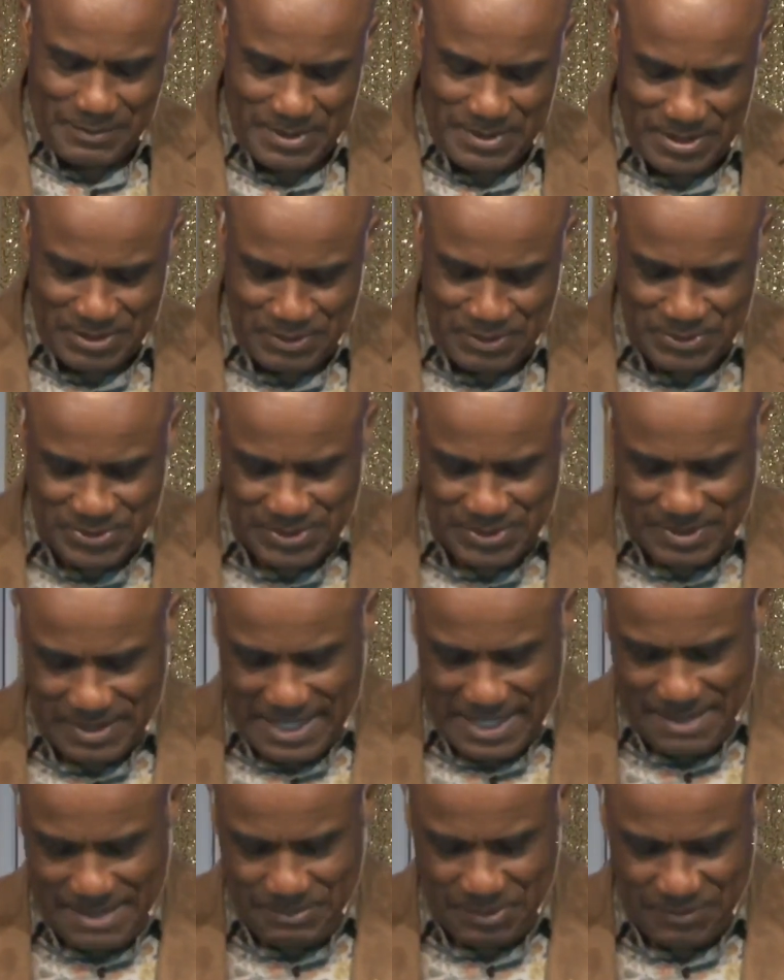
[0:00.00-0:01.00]
to go to the
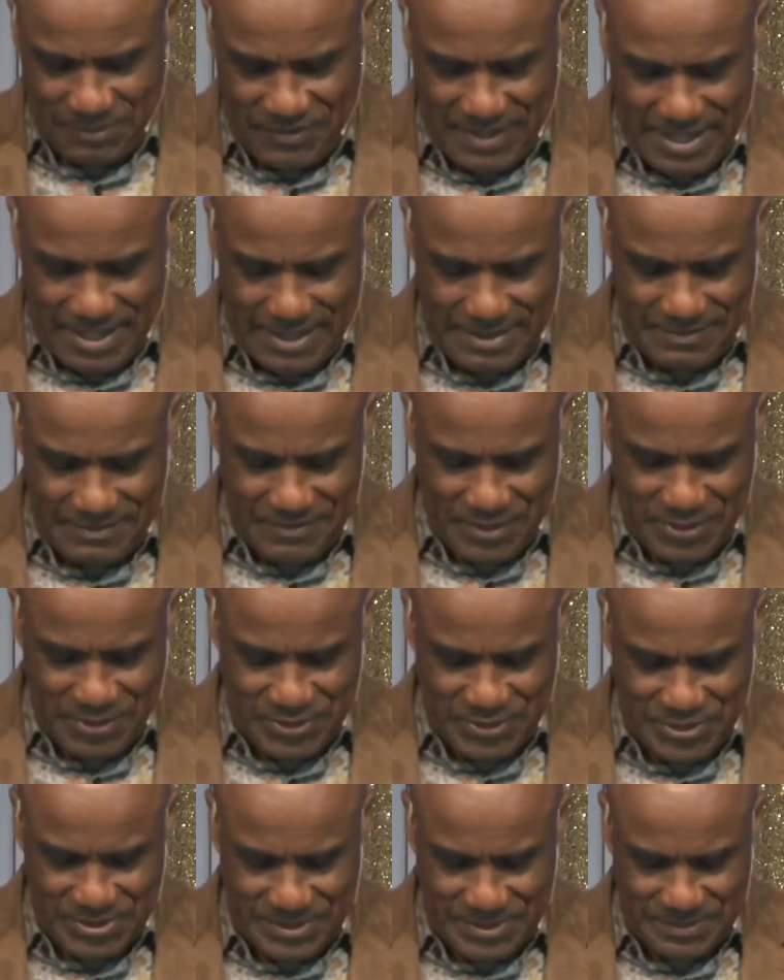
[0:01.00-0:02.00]
amplified
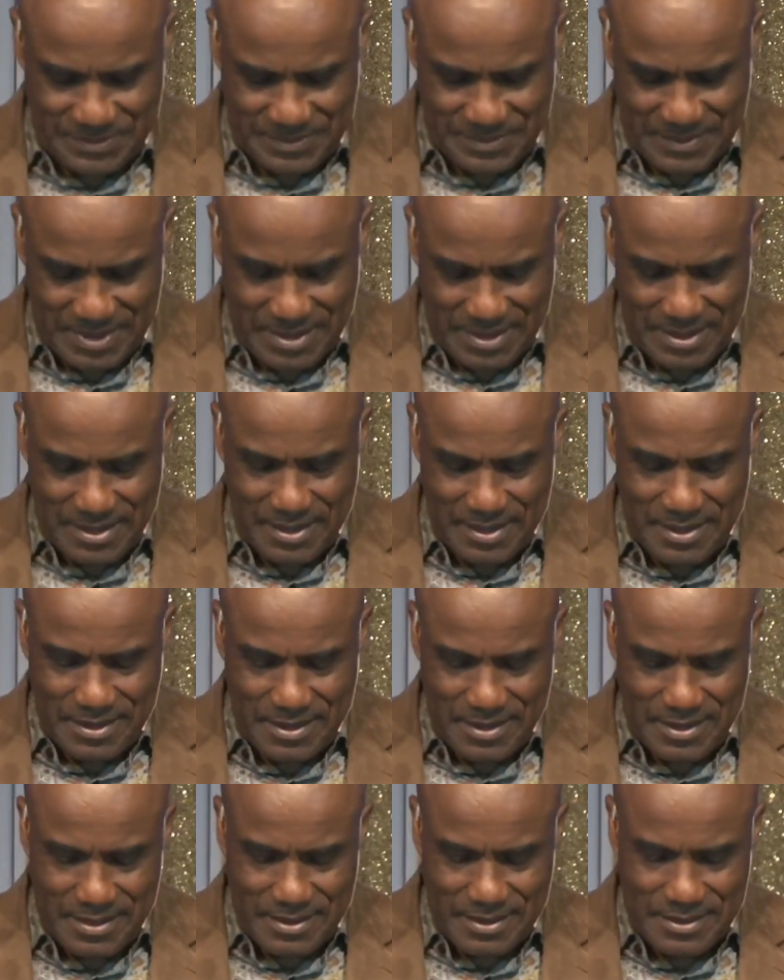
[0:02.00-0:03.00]
version
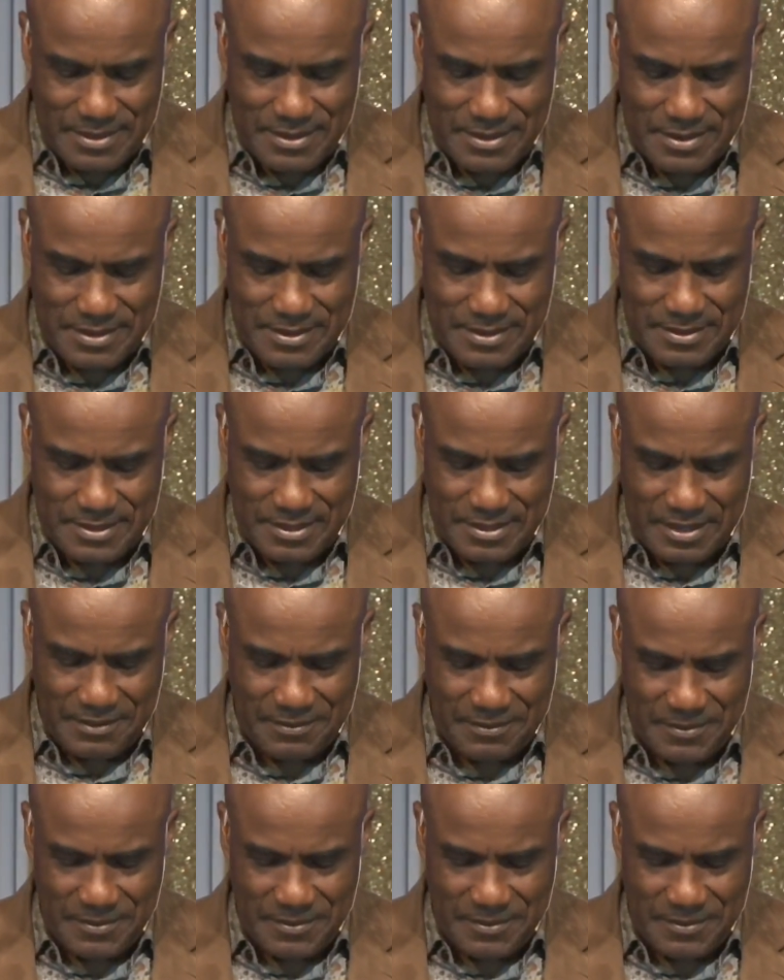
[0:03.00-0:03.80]
and see if,